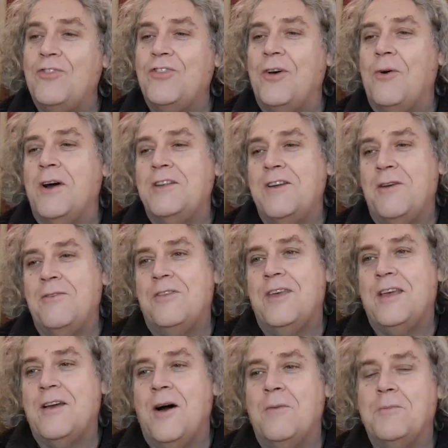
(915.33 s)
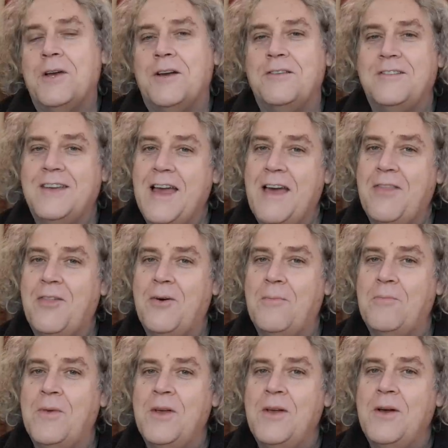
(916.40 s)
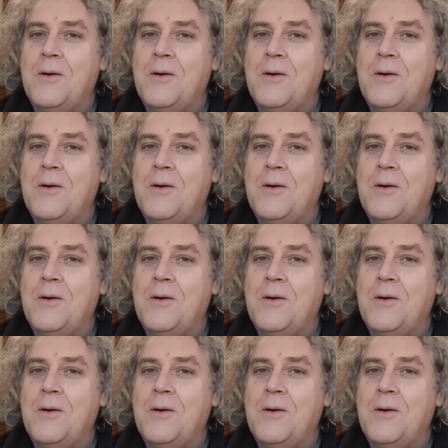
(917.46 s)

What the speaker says: so I don't think I'm going to get them,